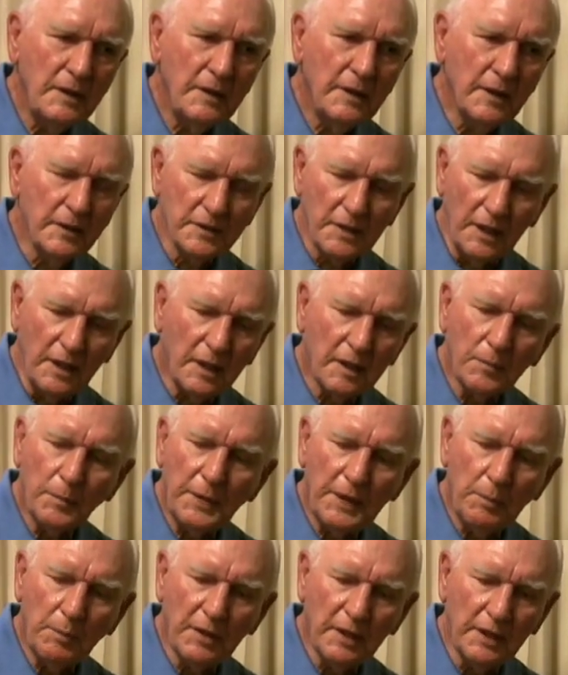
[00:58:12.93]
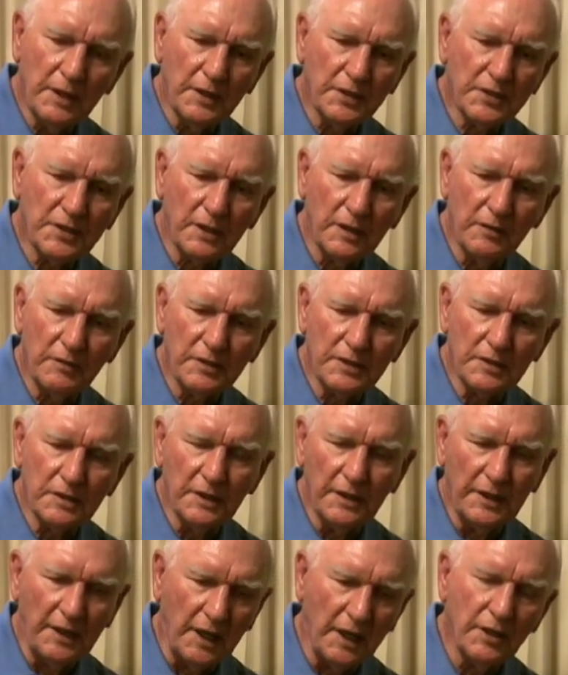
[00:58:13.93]
there's a lot of people in the service,
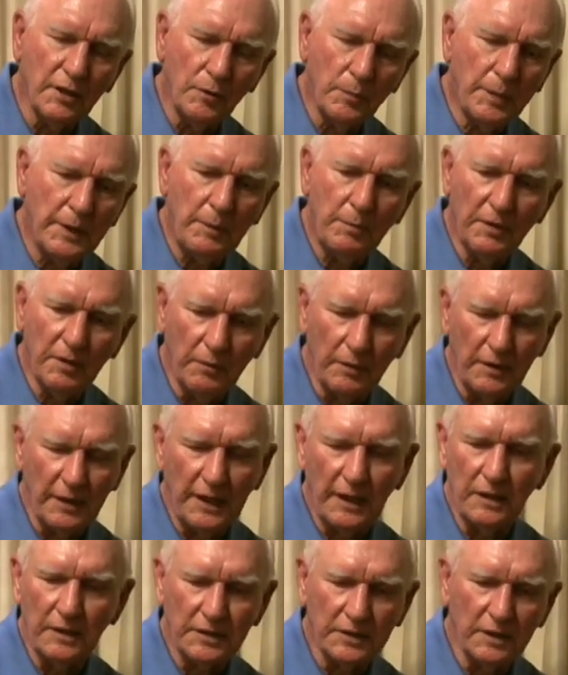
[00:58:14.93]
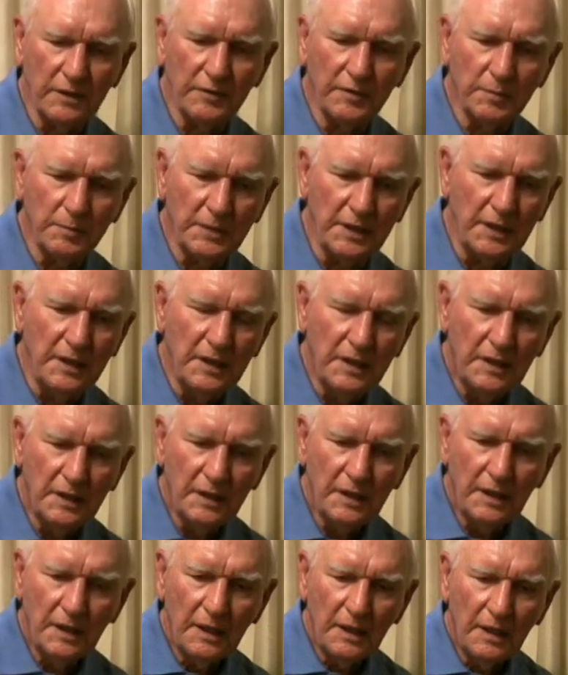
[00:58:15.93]
and I know people that were out of the service, but
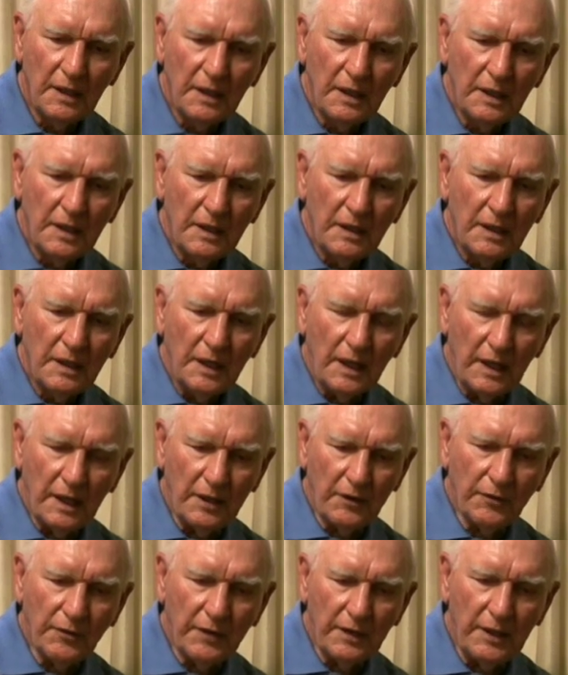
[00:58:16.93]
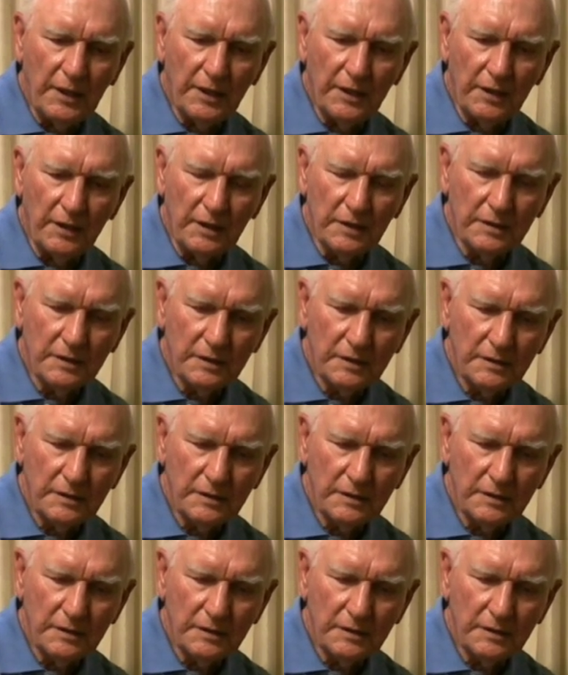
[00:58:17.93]
I had a friend in,